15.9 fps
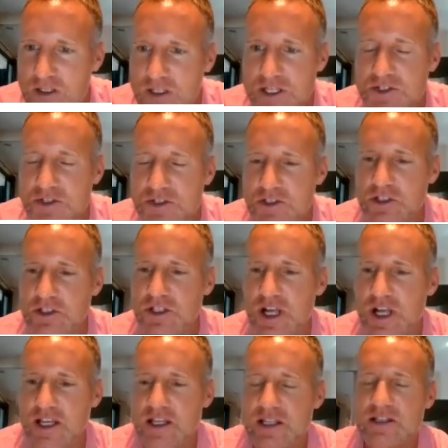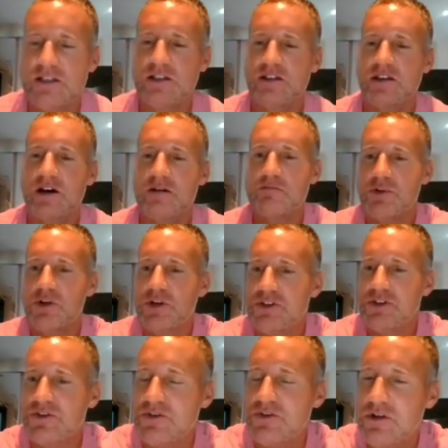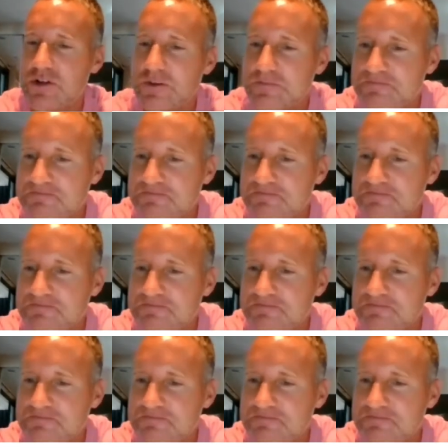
That does look nice, that bookstore.